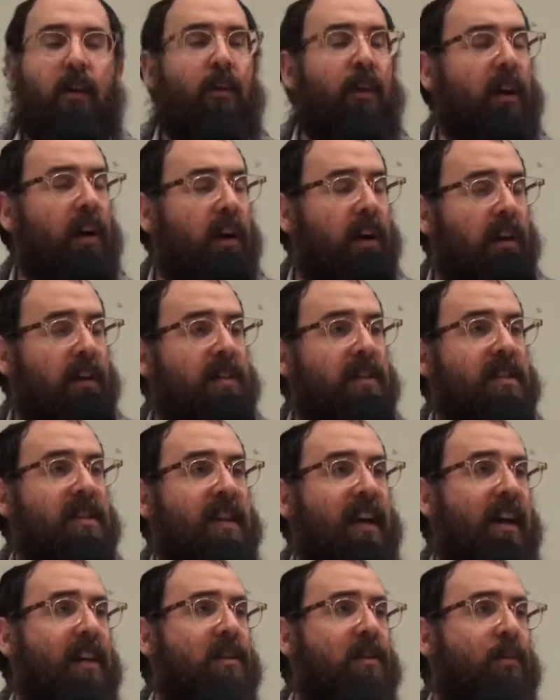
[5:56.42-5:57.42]
We're not going to
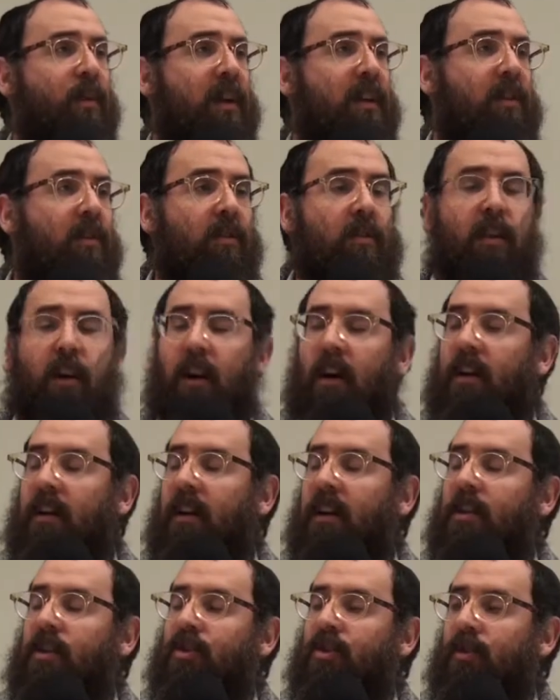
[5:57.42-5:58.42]
discuss whether or not
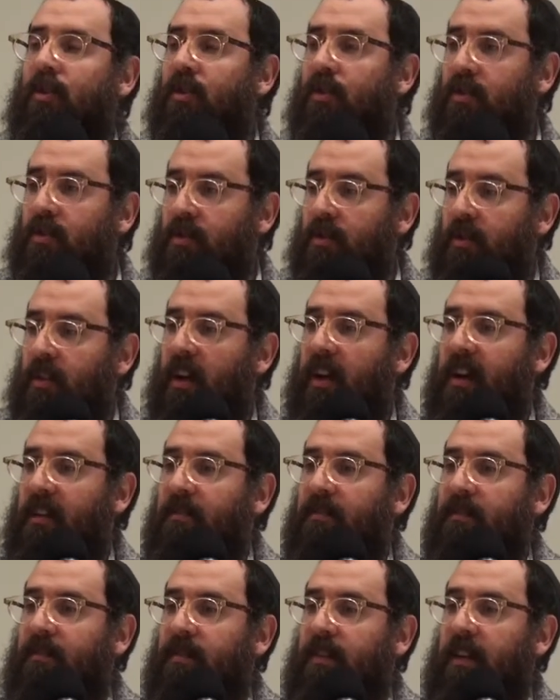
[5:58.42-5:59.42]
he should or should not have
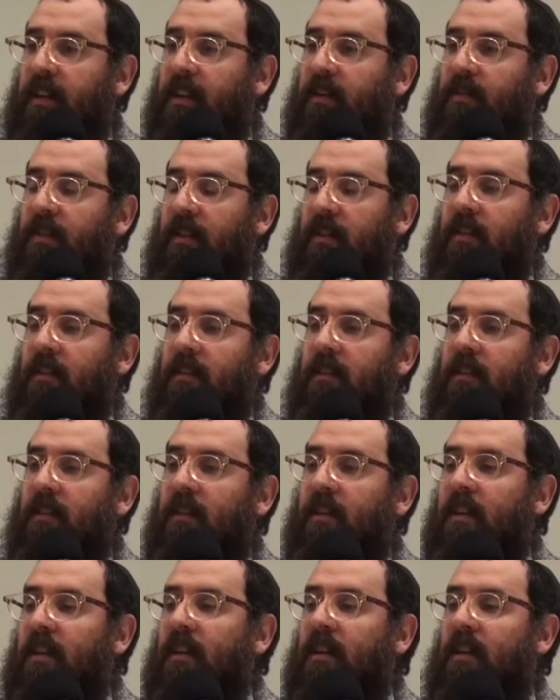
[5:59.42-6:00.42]
forgiven.
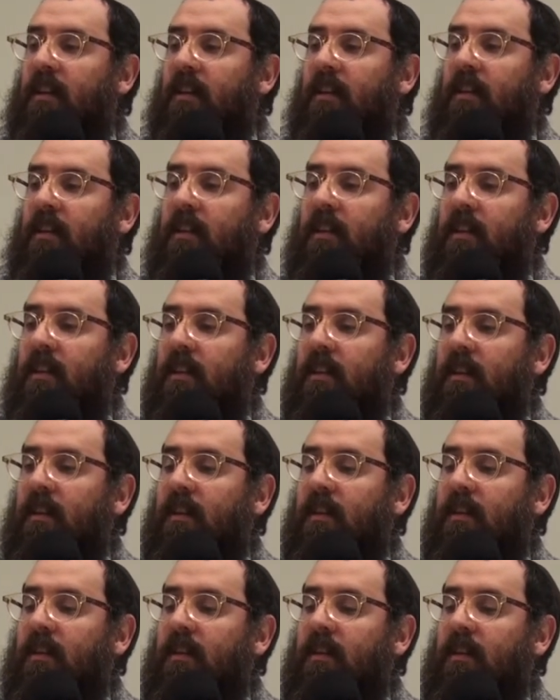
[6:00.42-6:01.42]
What